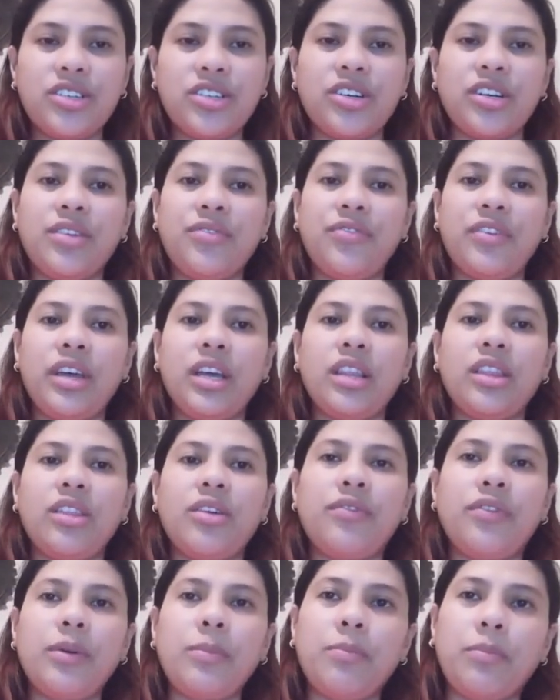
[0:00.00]
Certificate
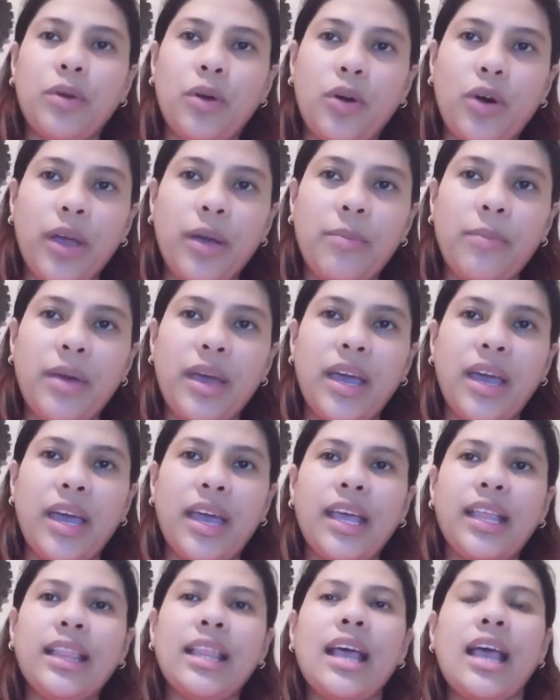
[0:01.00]
of
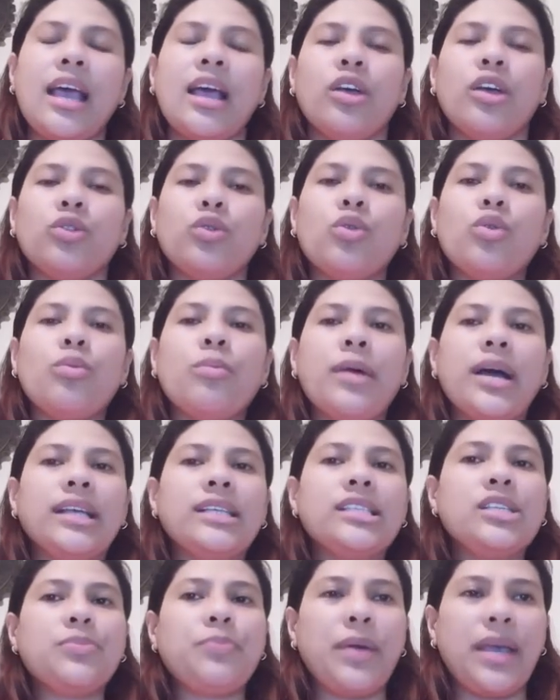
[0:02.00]
employment, 2
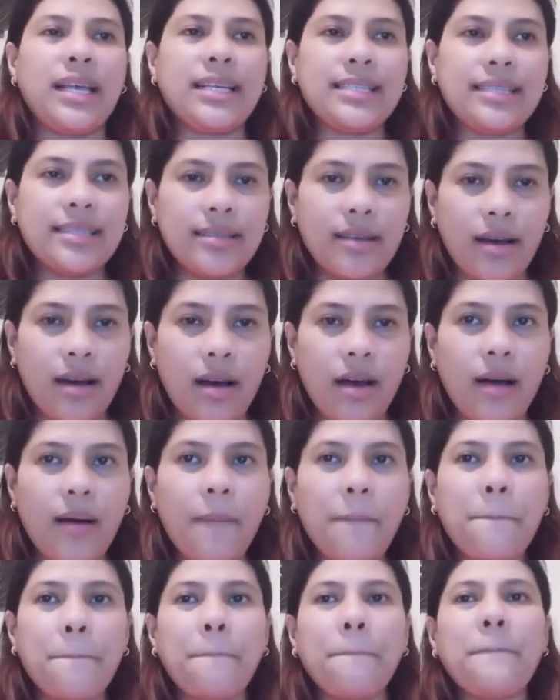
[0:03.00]
months pay
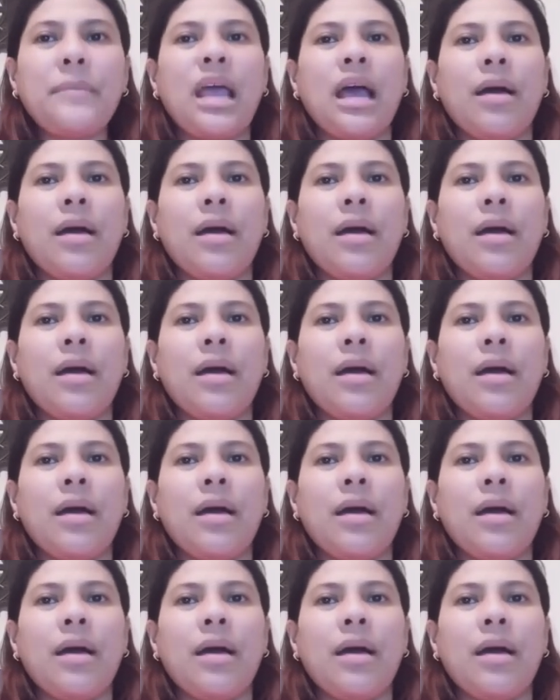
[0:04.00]
stub.